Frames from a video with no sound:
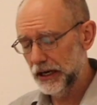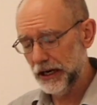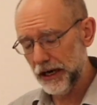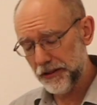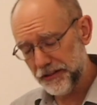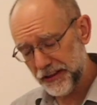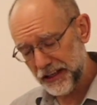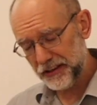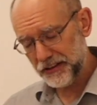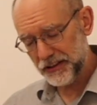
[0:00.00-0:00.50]
I
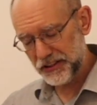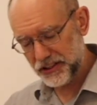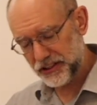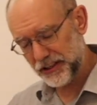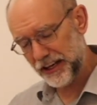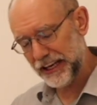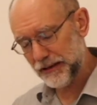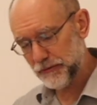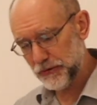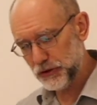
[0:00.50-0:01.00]
think the
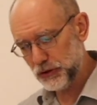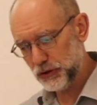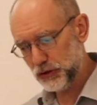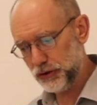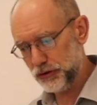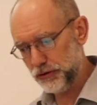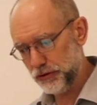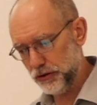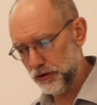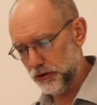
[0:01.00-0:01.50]
same is
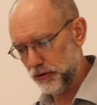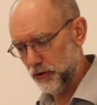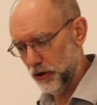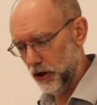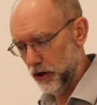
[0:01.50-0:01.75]
true